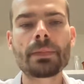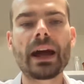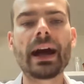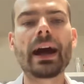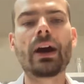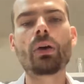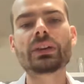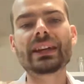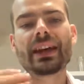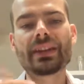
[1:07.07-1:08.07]
On
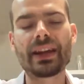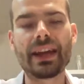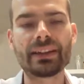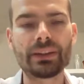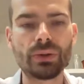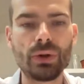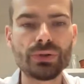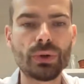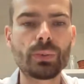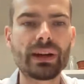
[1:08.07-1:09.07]
the other hand, it
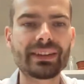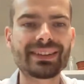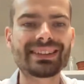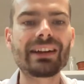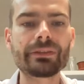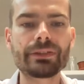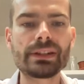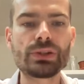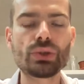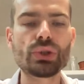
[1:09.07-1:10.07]
also brings
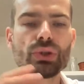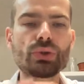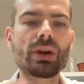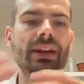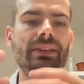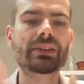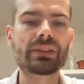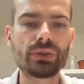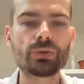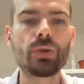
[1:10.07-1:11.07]
something to you as
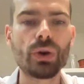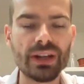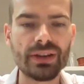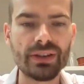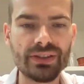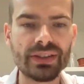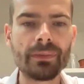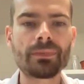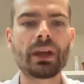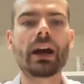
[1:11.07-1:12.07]
to foreigners
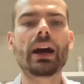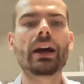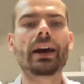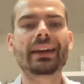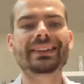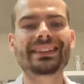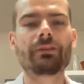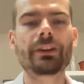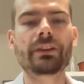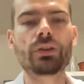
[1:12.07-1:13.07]
and
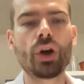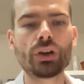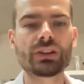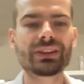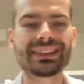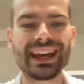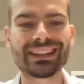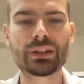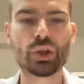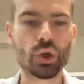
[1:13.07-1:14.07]
something not
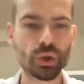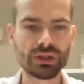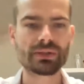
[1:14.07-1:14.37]
that good